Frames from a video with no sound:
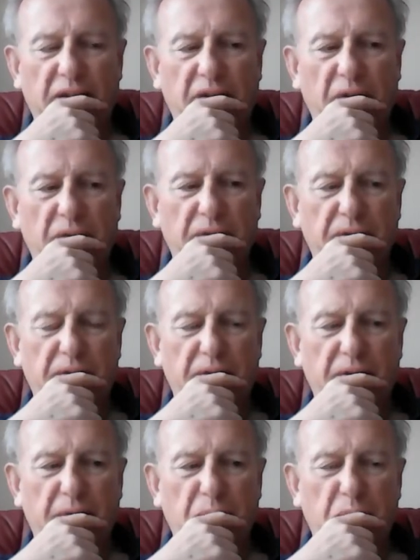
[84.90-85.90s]
God
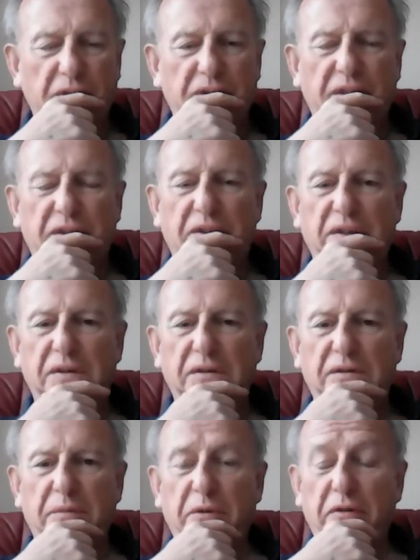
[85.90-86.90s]
wanted
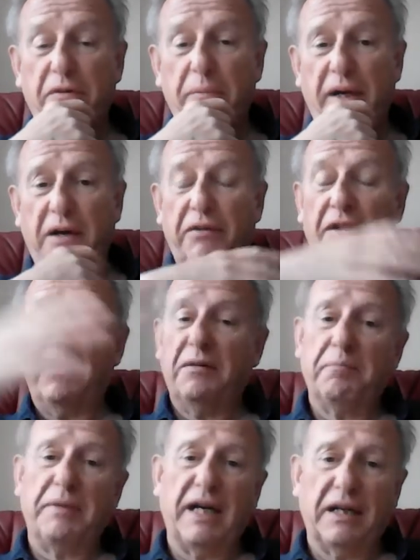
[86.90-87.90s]
to move them out there
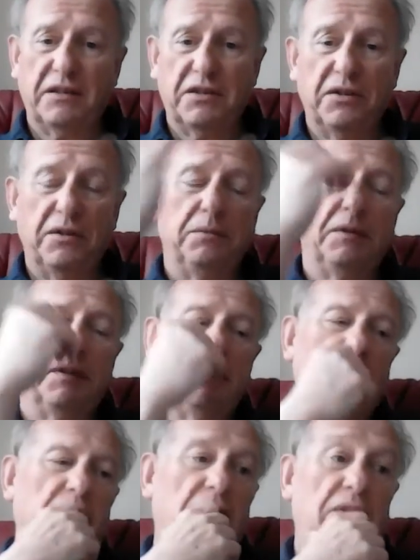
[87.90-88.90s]
and back to
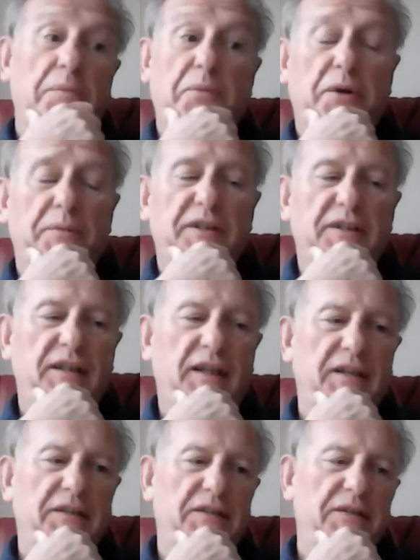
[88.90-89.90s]
the promised
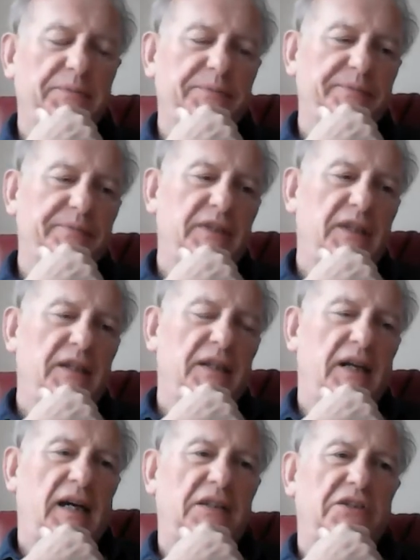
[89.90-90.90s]
land.
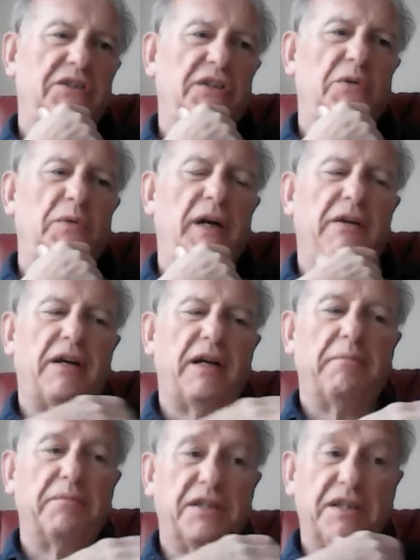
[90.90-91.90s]
And so where I
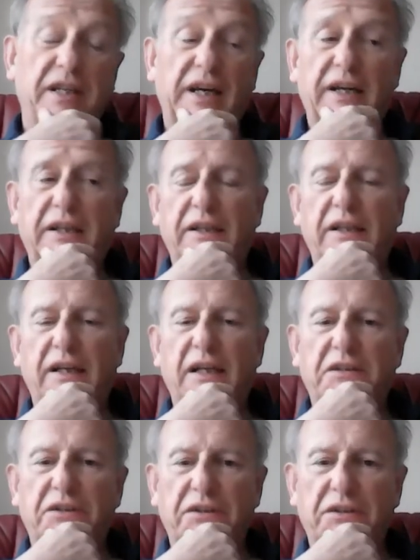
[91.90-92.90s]
am today in
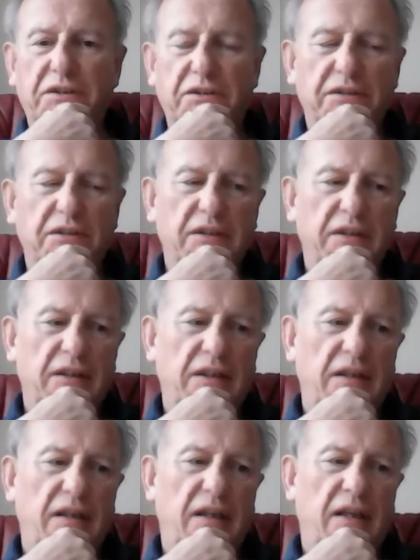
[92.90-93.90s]
Exodus,
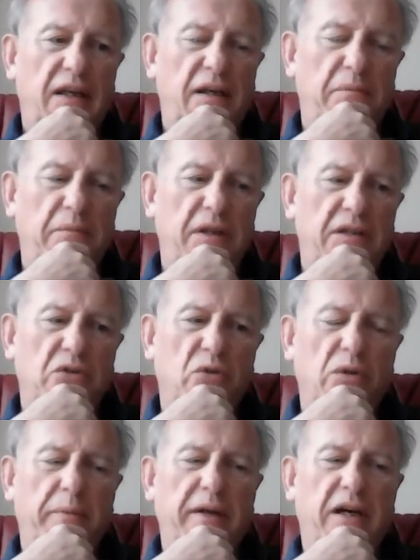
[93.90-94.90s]
is
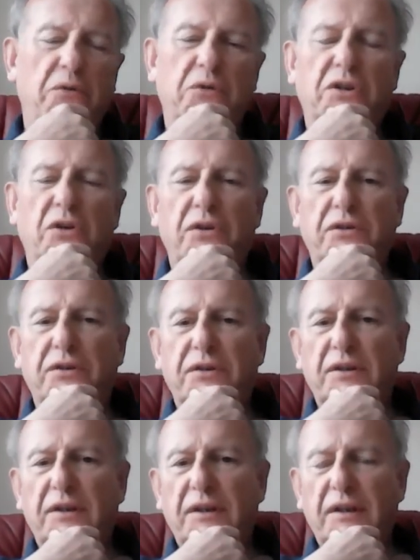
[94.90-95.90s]
all about God
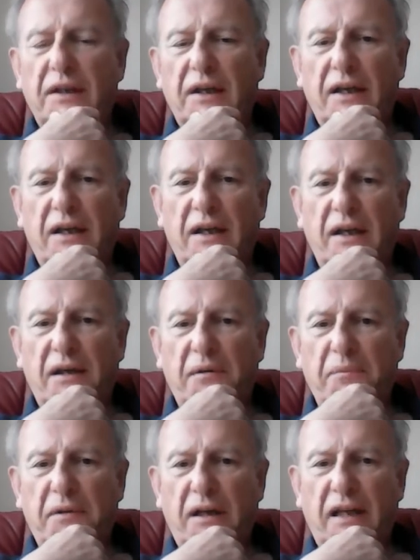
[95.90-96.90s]

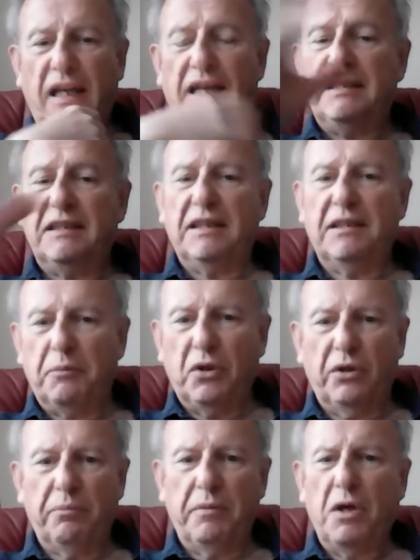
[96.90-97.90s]
alighting
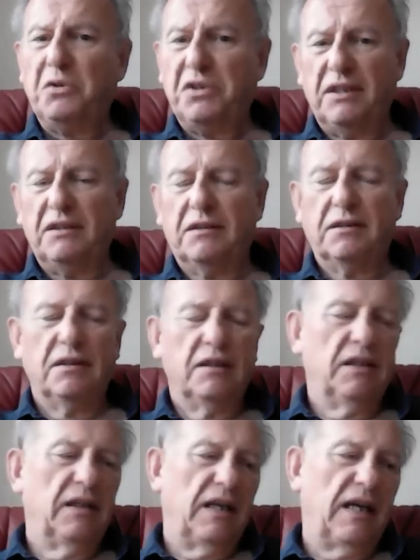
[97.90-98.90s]
upon Moses
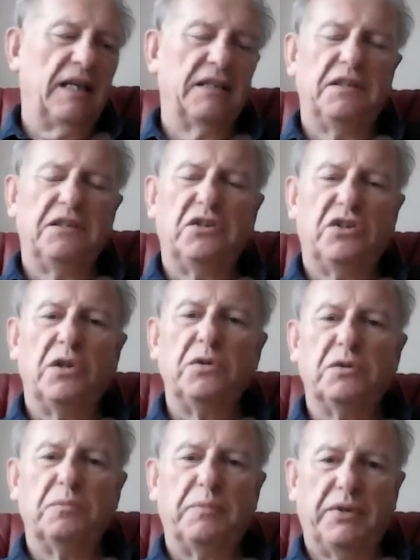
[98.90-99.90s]
as his
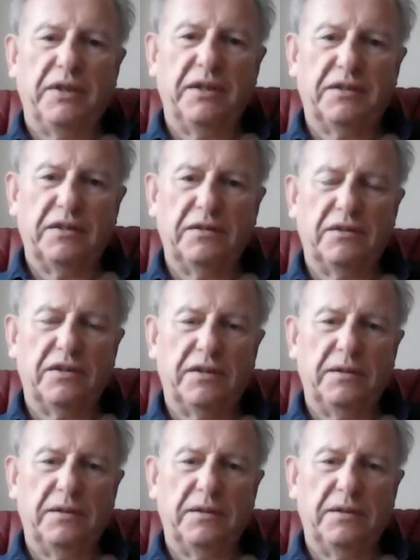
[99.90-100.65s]
chosen person